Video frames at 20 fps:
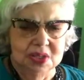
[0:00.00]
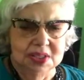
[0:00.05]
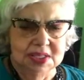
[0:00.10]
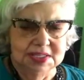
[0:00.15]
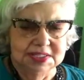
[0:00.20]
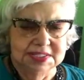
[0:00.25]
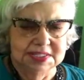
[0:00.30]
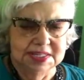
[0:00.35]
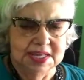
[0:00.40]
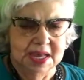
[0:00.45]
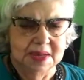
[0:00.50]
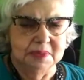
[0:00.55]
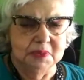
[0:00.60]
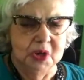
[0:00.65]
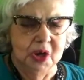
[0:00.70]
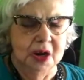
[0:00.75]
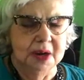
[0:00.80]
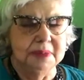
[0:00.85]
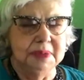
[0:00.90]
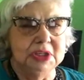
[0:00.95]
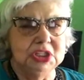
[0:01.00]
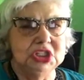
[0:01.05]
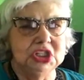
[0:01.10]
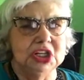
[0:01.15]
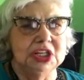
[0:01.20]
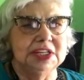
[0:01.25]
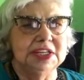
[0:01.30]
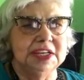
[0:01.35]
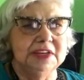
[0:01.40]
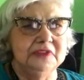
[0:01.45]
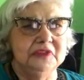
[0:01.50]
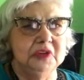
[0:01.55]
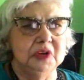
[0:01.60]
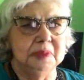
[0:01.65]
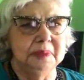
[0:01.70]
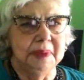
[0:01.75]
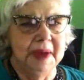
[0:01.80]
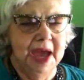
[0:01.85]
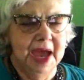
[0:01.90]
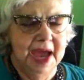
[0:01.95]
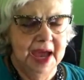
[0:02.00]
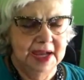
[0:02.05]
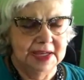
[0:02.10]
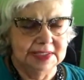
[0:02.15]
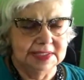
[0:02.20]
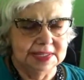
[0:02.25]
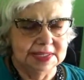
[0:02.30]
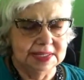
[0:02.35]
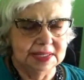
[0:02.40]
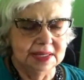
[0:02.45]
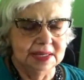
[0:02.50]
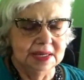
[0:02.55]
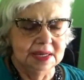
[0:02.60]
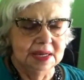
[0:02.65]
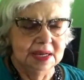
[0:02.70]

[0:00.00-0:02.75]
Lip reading: the same garbage in different bags.